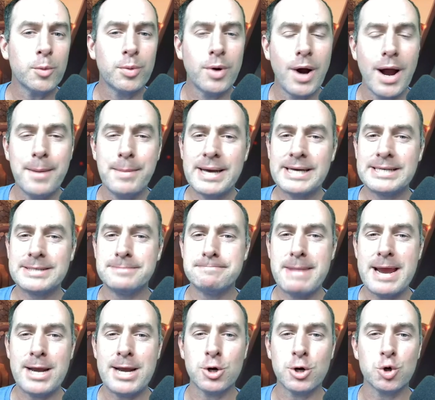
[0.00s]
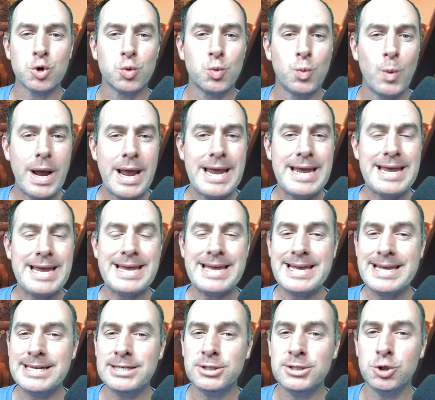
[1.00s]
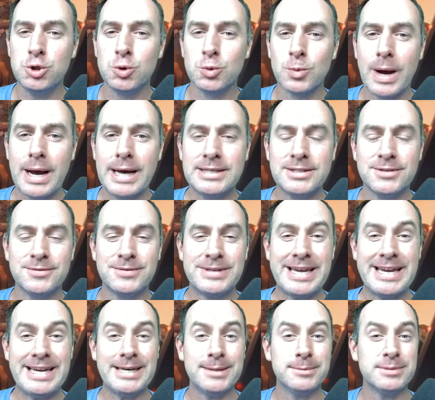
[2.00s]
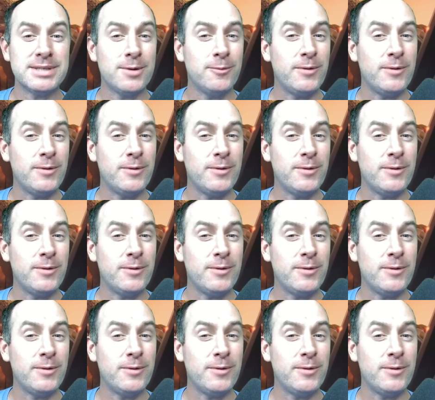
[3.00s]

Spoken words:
of Arc Prime has made her way into Rise of Kingdoms,